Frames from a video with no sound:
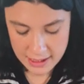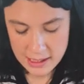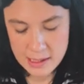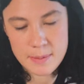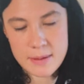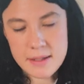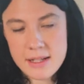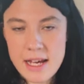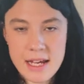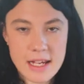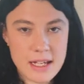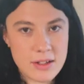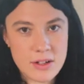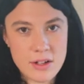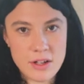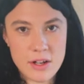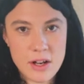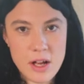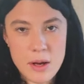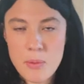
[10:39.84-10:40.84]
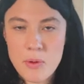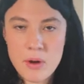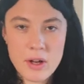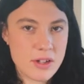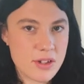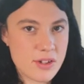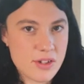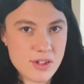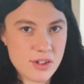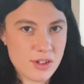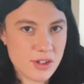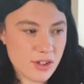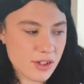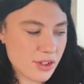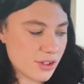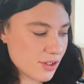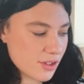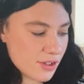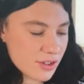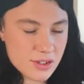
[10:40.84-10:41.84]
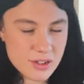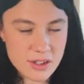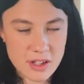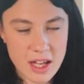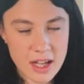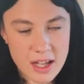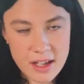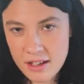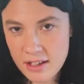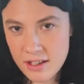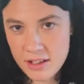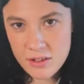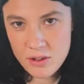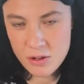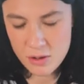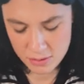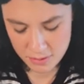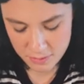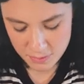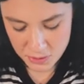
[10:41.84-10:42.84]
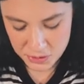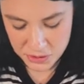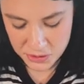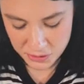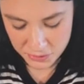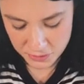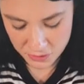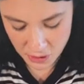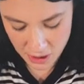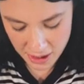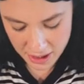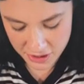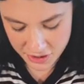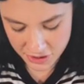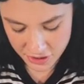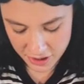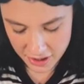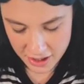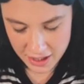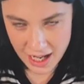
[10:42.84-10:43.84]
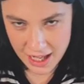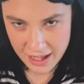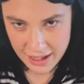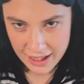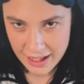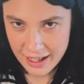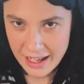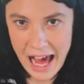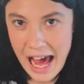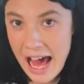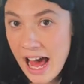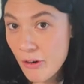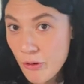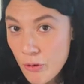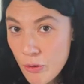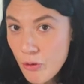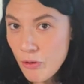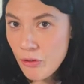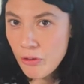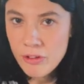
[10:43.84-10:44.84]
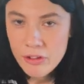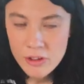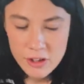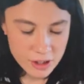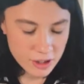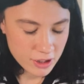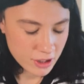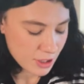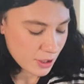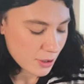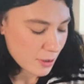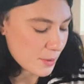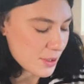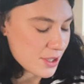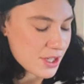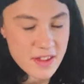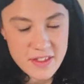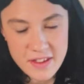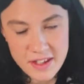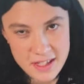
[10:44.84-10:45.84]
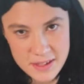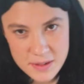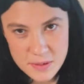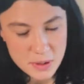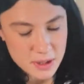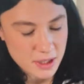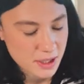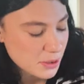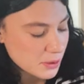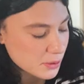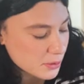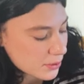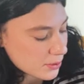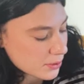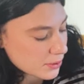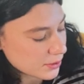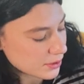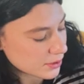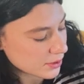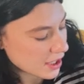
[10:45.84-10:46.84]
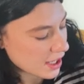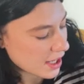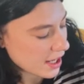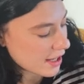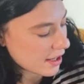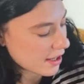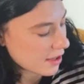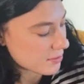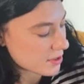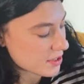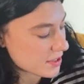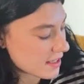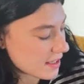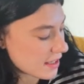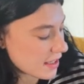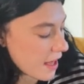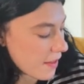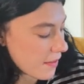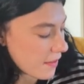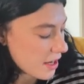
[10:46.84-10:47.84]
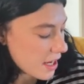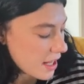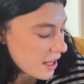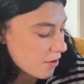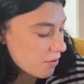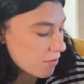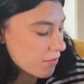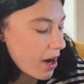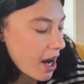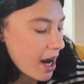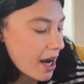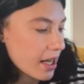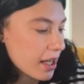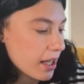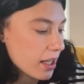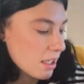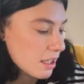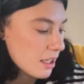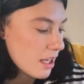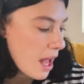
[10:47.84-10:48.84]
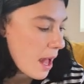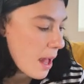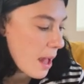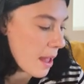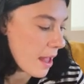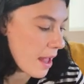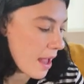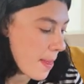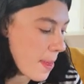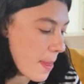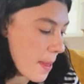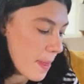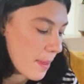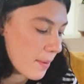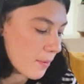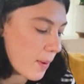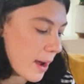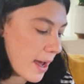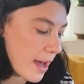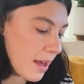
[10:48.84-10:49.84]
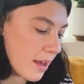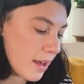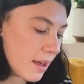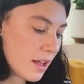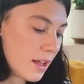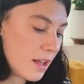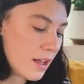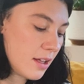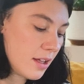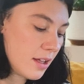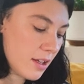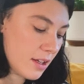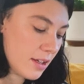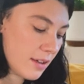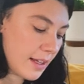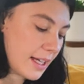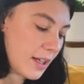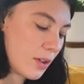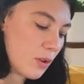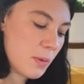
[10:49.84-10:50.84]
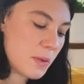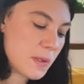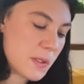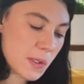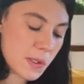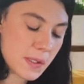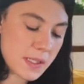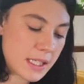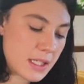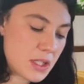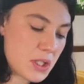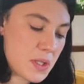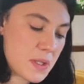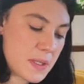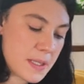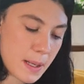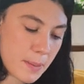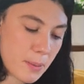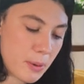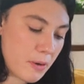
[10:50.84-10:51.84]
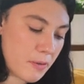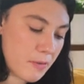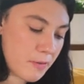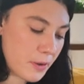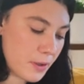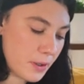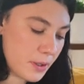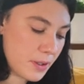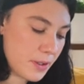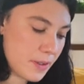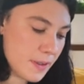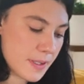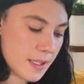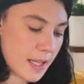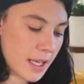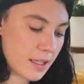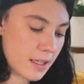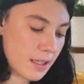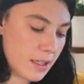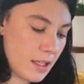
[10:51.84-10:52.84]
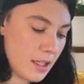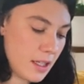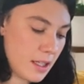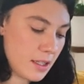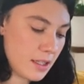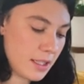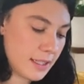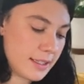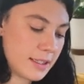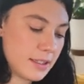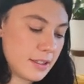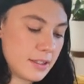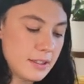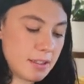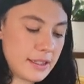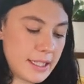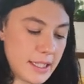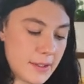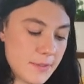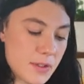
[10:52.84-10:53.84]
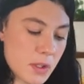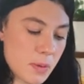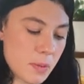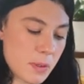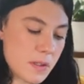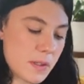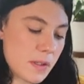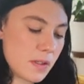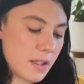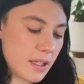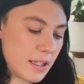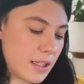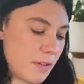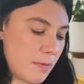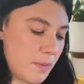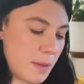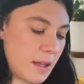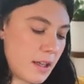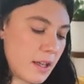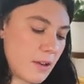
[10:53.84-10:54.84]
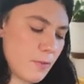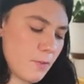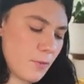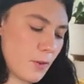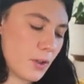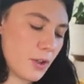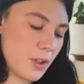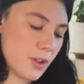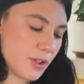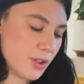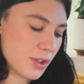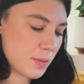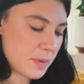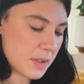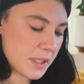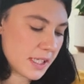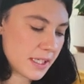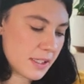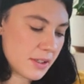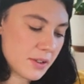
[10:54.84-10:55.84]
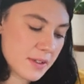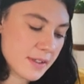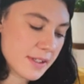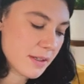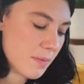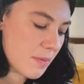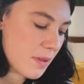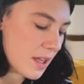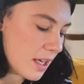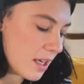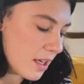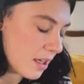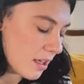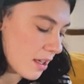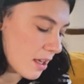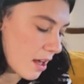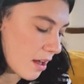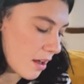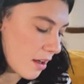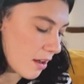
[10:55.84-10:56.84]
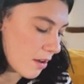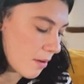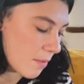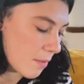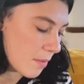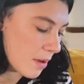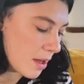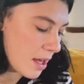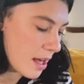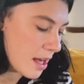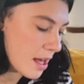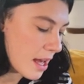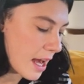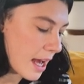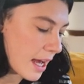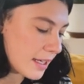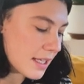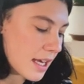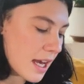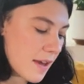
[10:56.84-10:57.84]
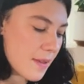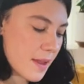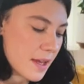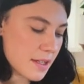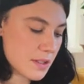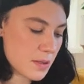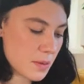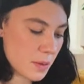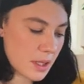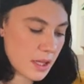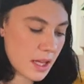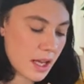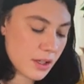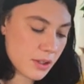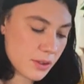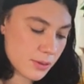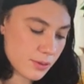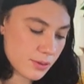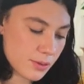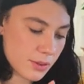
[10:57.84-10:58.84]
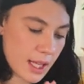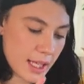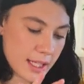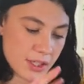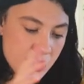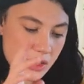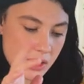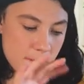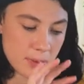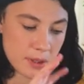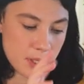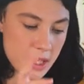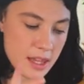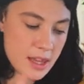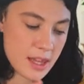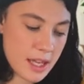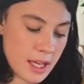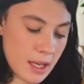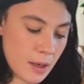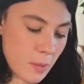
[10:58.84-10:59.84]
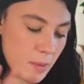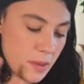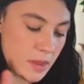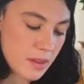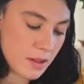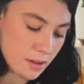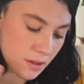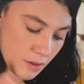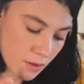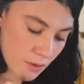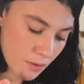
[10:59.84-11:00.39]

it's been taken on a point and shoot, like on Portra 400, like at all, which I think is really cool. The neon writing, and then the way, like, it almost looks like two separate photos, like the leaves almost look like they've been like photoshopped in or something. And yeah, they're doing that cool like shimmery thing with the